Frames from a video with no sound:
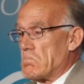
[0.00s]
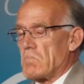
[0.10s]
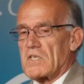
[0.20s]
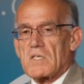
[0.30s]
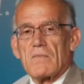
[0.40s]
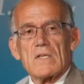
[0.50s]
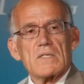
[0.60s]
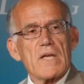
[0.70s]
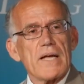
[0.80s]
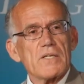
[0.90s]
the
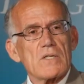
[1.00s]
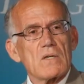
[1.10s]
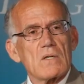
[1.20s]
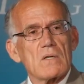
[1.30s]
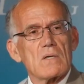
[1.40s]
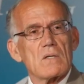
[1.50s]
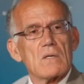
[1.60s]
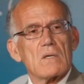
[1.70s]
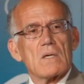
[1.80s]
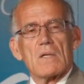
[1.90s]
civilization,
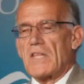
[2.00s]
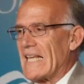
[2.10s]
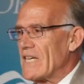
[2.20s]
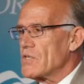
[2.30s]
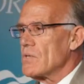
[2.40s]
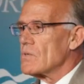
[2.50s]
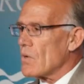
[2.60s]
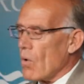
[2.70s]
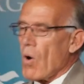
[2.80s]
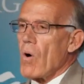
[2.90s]
the issues are